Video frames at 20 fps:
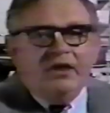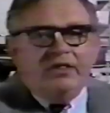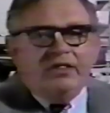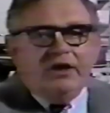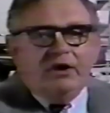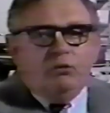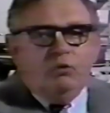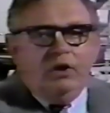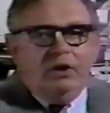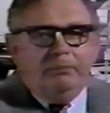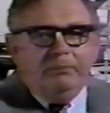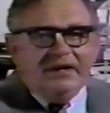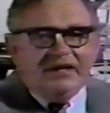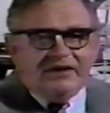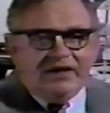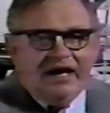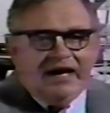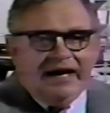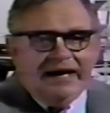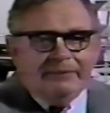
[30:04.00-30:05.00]
There will be
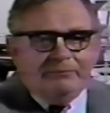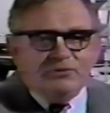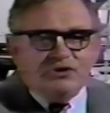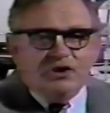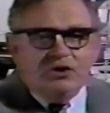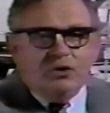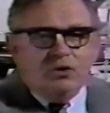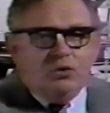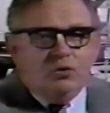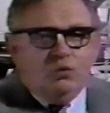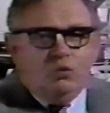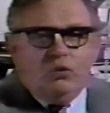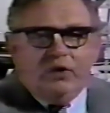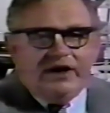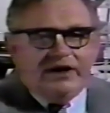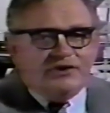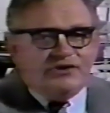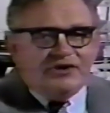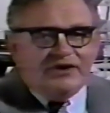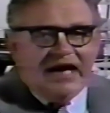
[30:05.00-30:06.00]
times
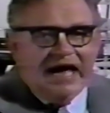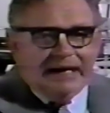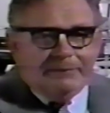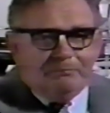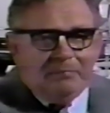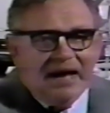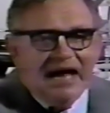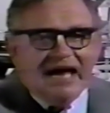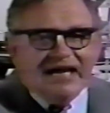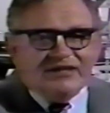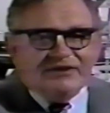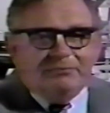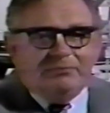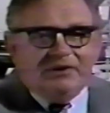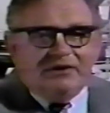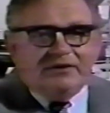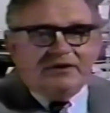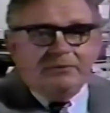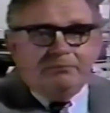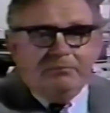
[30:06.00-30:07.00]
when it's not
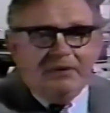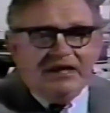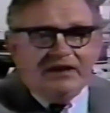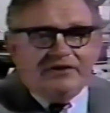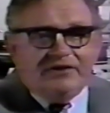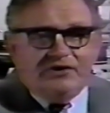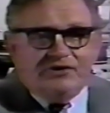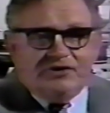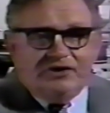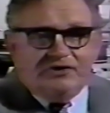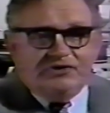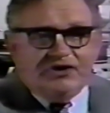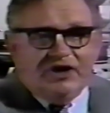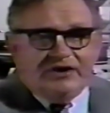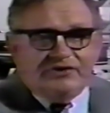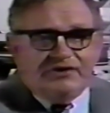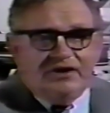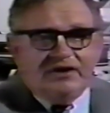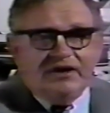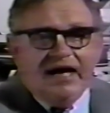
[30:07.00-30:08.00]
possible to meet the
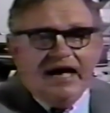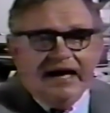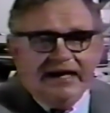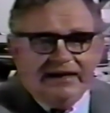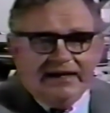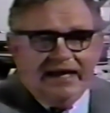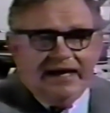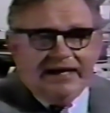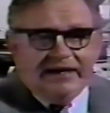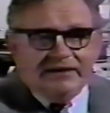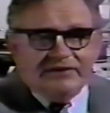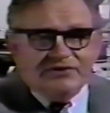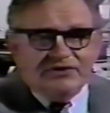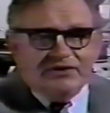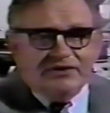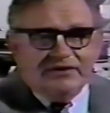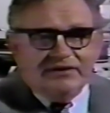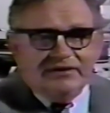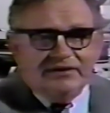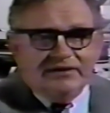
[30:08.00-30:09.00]
suggested guidelines.
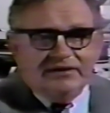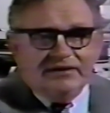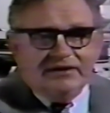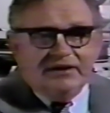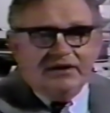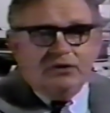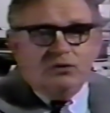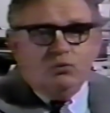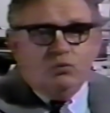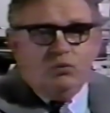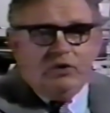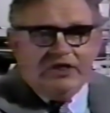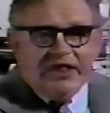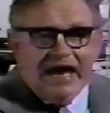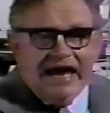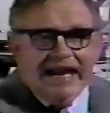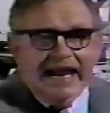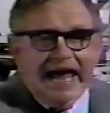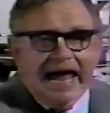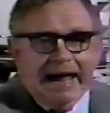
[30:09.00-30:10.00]
When
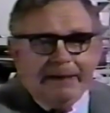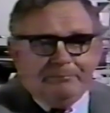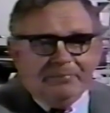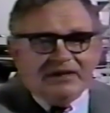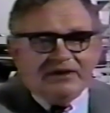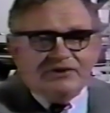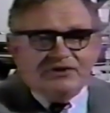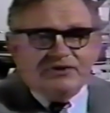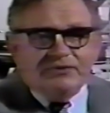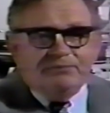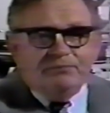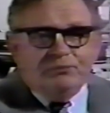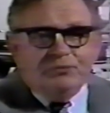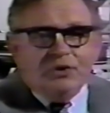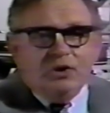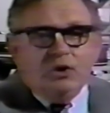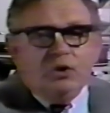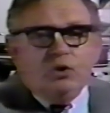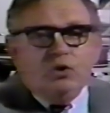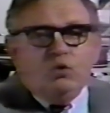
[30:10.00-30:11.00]
that happens,
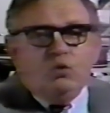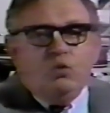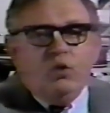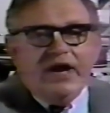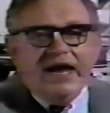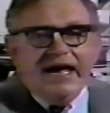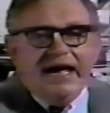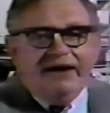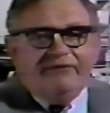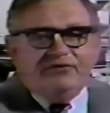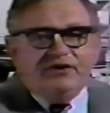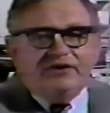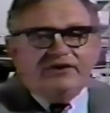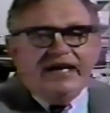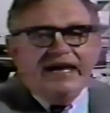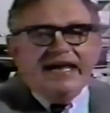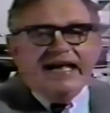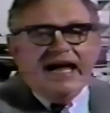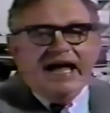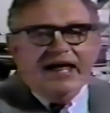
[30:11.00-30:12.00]
we have to
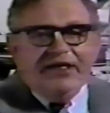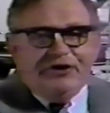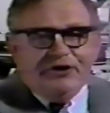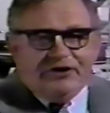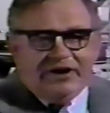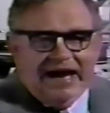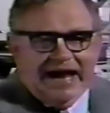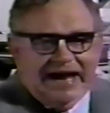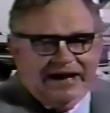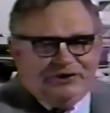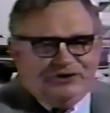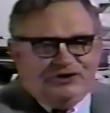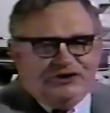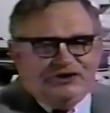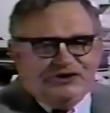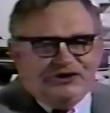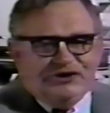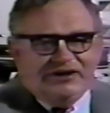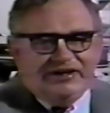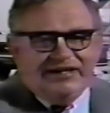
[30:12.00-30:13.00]
take other
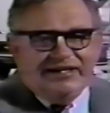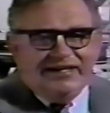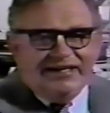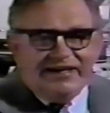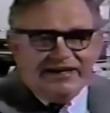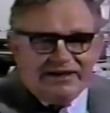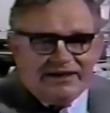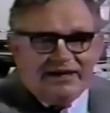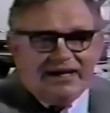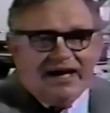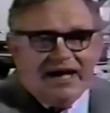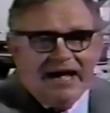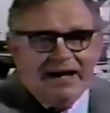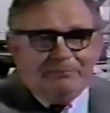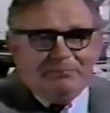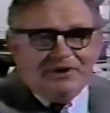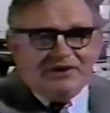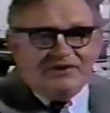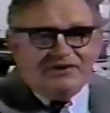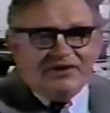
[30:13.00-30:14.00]
actions to
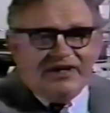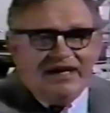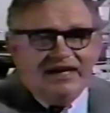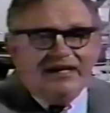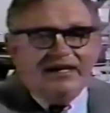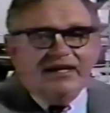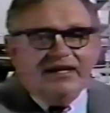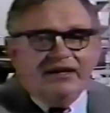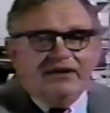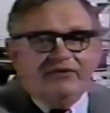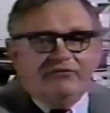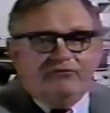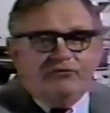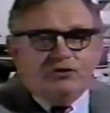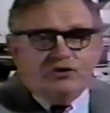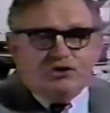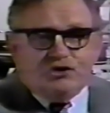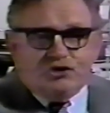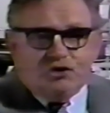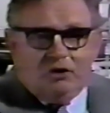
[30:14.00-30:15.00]
compensate
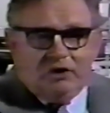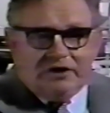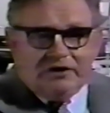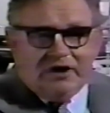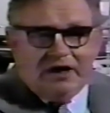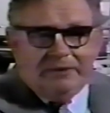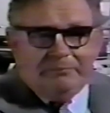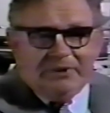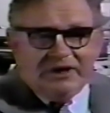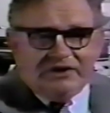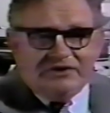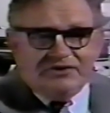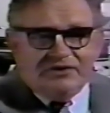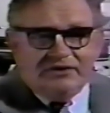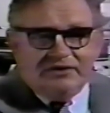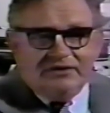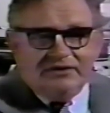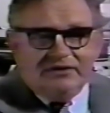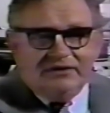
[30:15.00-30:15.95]
for shortcomings.